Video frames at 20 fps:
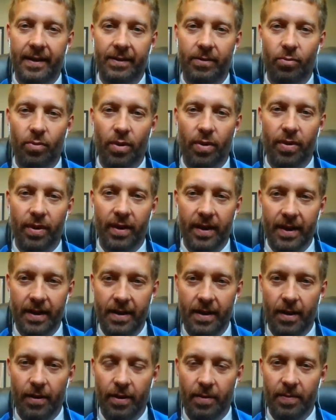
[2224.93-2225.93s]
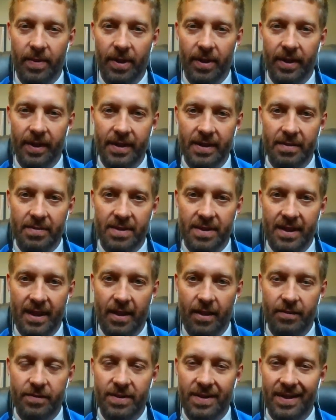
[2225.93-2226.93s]
within the buildings
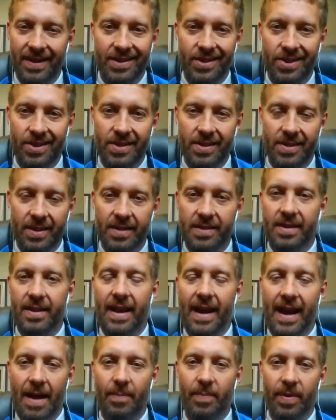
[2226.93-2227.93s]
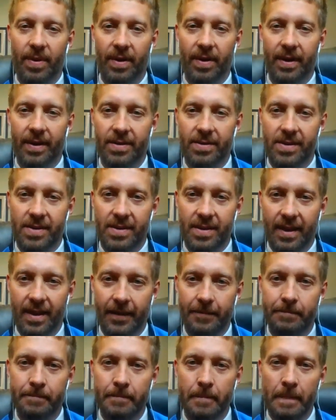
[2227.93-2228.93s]
themselves. It just doesn't happen like you
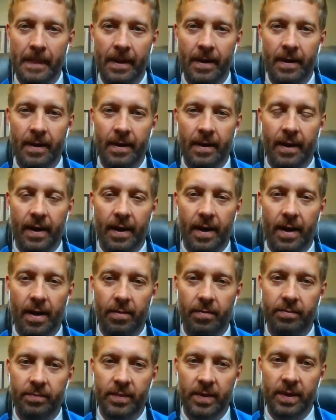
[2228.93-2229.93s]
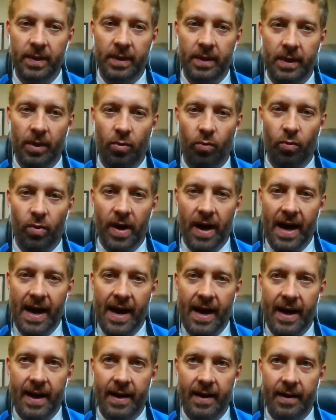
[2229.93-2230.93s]
say. When
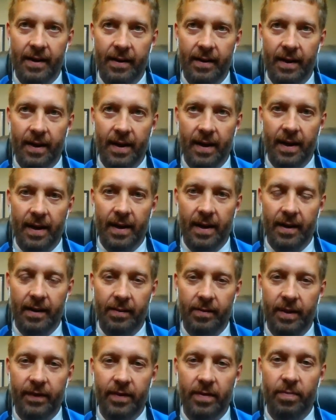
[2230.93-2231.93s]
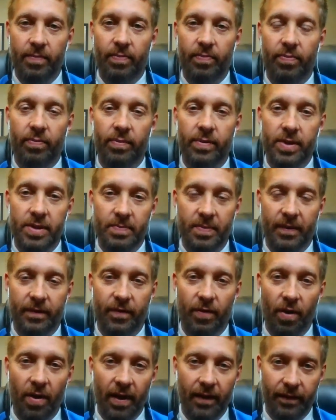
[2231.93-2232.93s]
I, even just
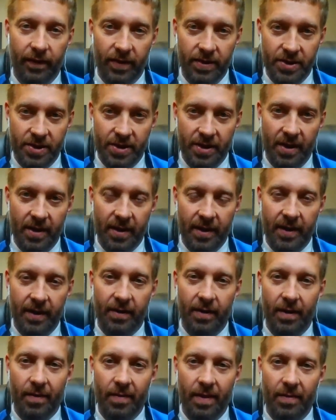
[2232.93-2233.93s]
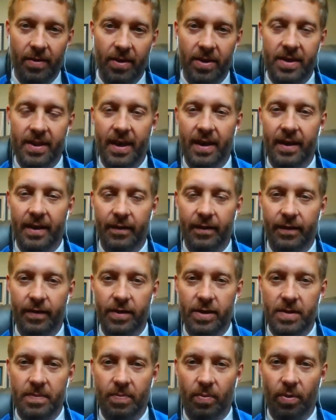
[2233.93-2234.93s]
before I first started here, I remember attending the
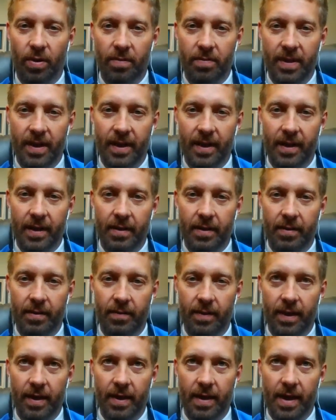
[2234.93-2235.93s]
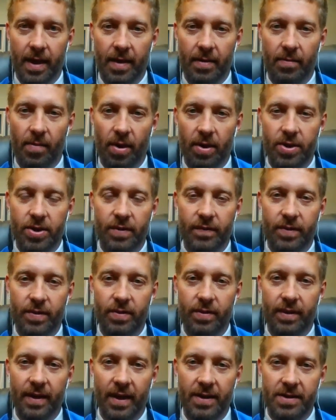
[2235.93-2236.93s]
first board meeting in March of
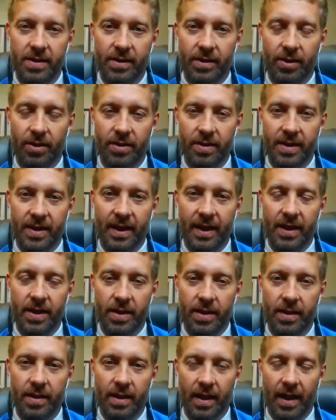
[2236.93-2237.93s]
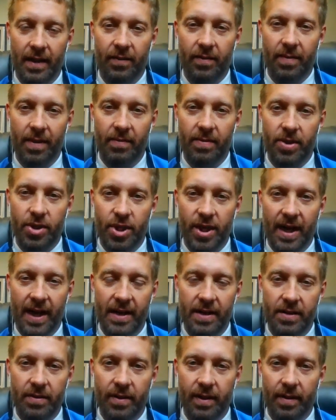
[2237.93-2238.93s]
2013. I remember
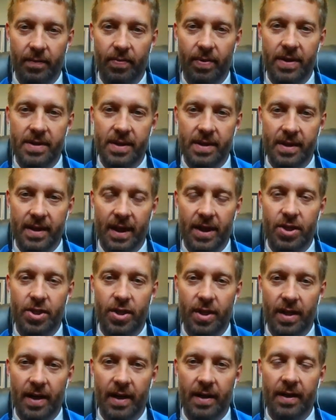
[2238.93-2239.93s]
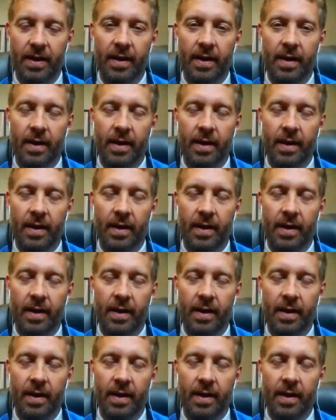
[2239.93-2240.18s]
Chad doing a presentation on